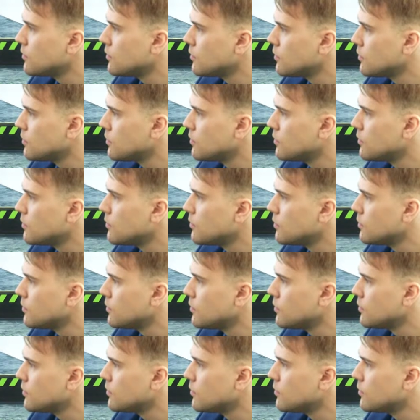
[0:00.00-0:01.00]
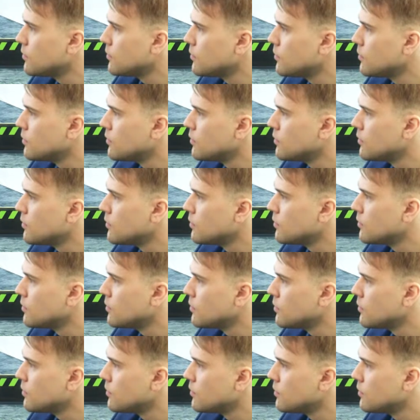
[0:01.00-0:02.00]

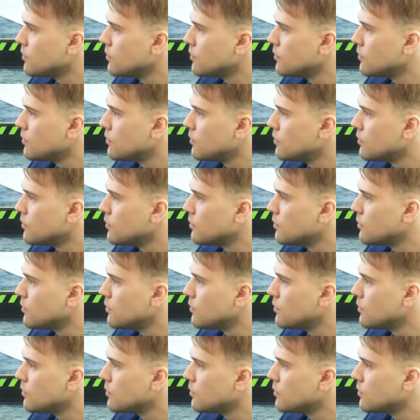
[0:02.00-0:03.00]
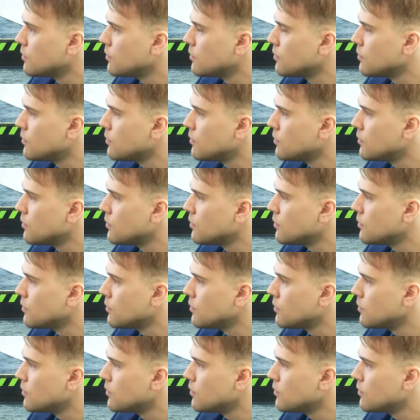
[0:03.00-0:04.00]

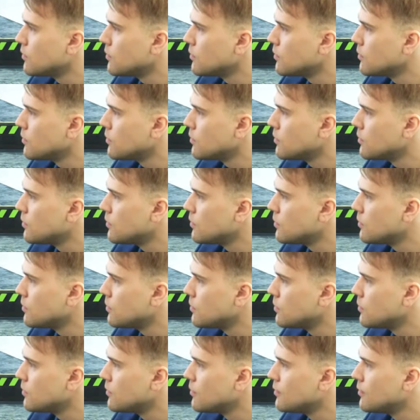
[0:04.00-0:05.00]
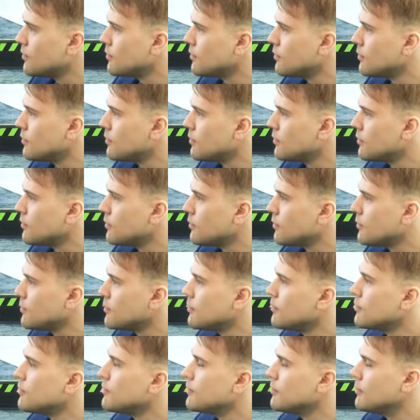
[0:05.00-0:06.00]

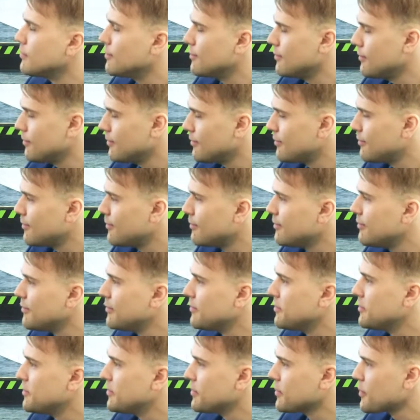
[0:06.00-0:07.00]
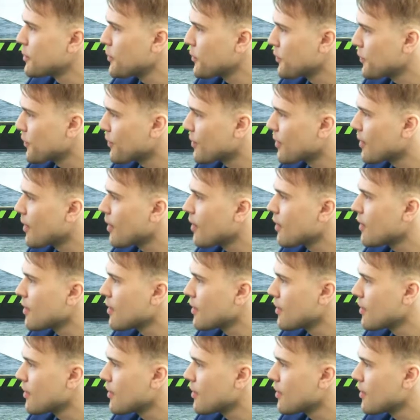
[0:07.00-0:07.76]
[no speech]